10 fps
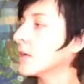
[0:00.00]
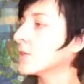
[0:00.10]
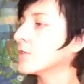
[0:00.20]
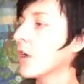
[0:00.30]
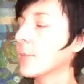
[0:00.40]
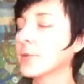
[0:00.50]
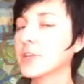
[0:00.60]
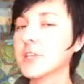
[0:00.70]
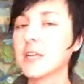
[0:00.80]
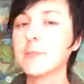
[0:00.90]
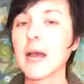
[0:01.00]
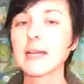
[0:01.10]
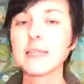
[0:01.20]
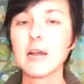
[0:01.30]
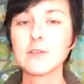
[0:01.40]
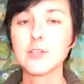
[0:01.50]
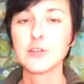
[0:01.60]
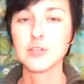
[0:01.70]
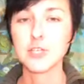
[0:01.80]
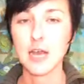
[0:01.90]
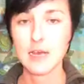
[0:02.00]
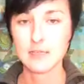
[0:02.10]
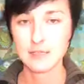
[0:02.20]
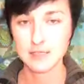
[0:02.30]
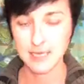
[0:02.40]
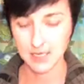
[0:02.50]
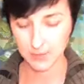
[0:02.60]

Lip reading: Drop your chin back down to your chest. Take a